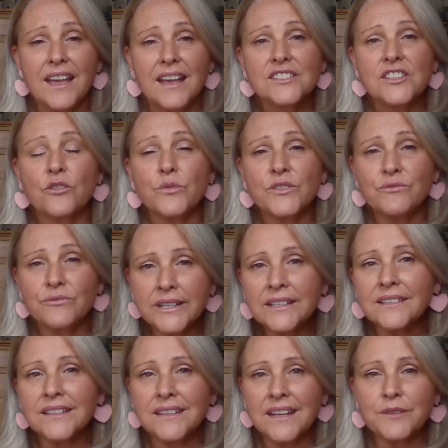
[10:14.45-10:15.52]
So we
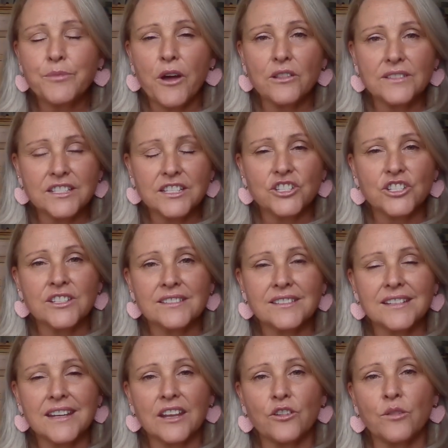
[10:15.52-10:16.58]
really need politicians
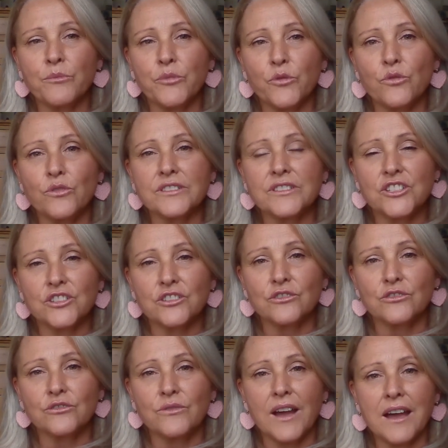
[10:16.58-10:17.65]
to get on board
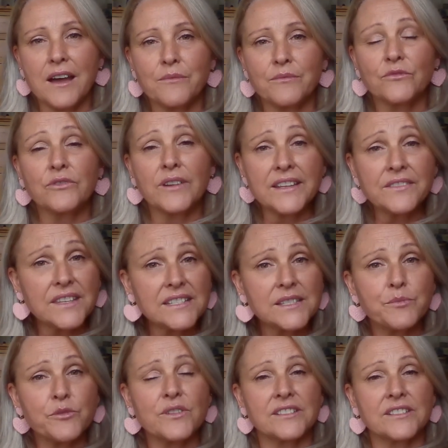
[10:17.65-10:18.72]
to read this
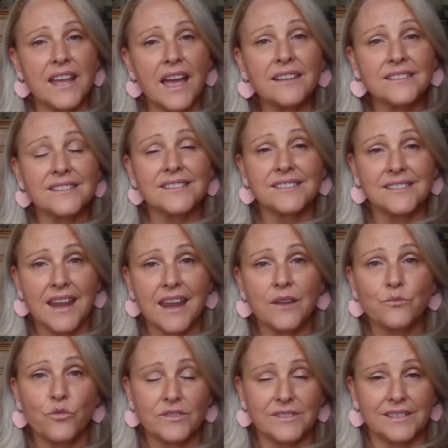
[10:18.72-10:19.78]
book and to
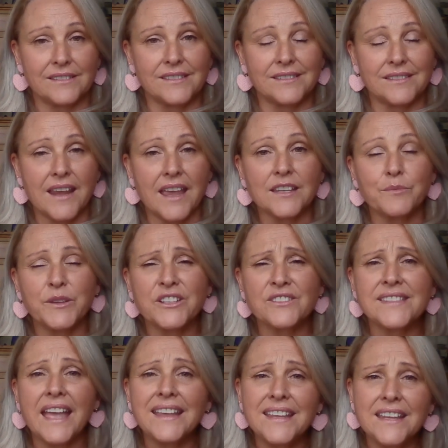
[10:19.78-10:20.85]
understand what's at stake,
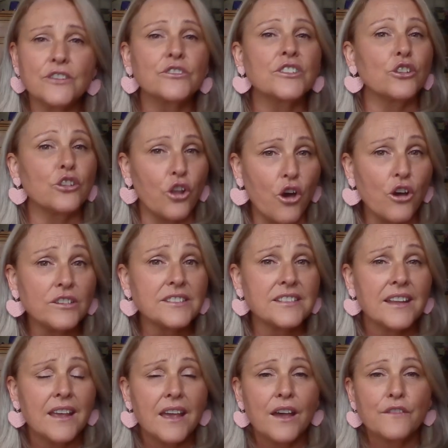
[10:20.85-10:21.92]
because they hear a lot
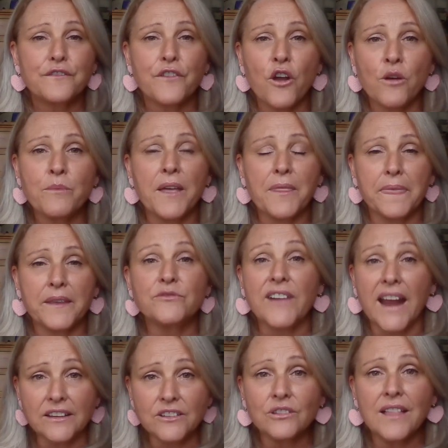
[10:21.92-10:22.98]
from the
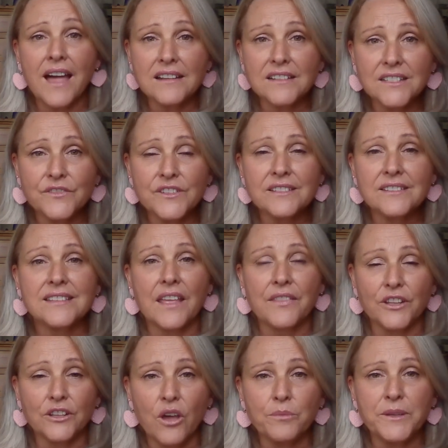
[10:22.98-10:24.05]
radical activists
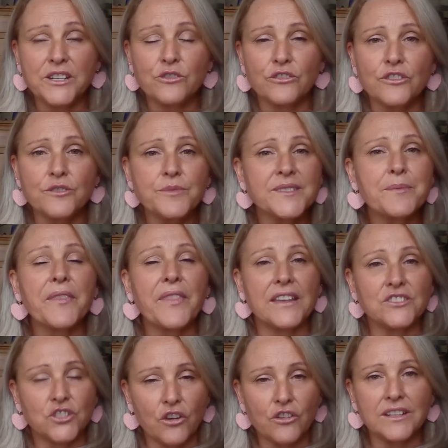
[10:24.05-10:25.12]
and the lobby groups, but
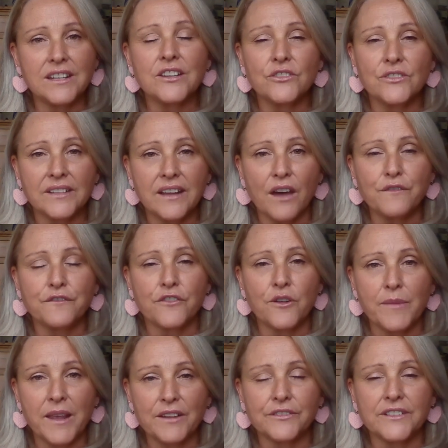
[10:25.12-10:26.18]
they don't hear enough
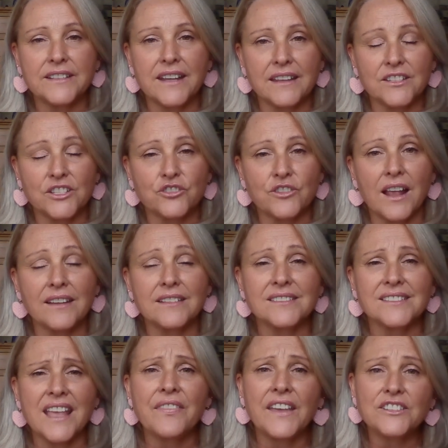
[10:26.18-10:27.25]
from everyday
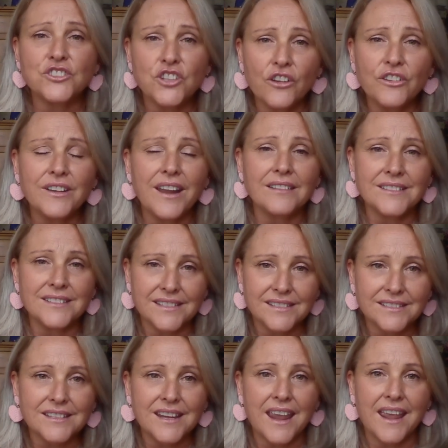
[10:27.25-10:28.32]
Australians, and they don't
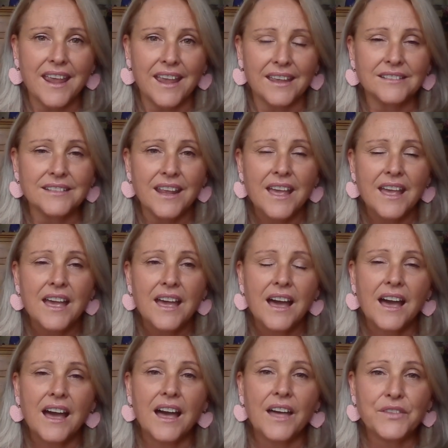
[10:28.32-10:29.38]
understand
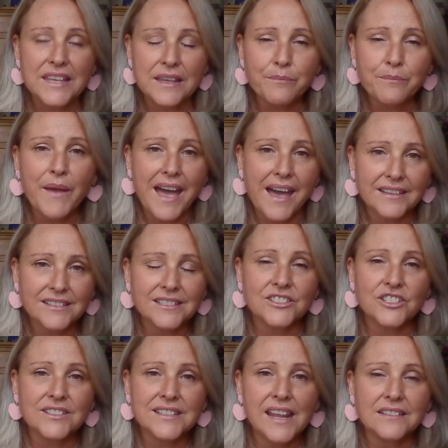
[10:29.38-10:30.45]
the impact
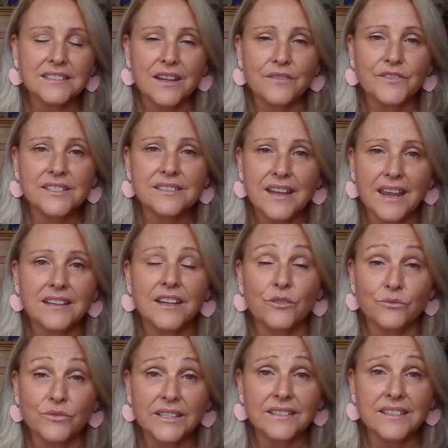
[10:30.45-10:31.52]
and just how devastating
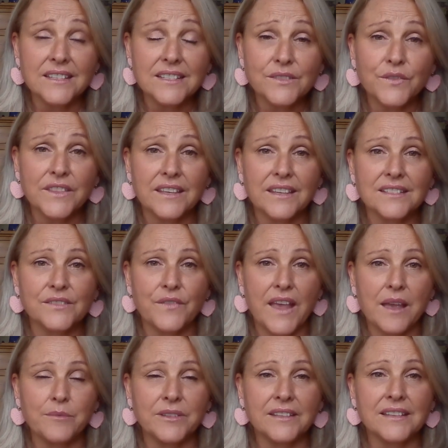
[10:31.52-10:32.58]
it really is for these
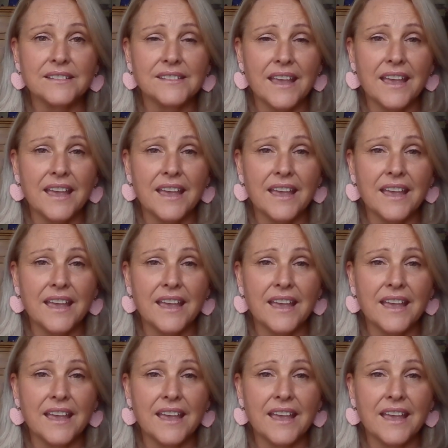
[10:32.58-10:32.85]
families.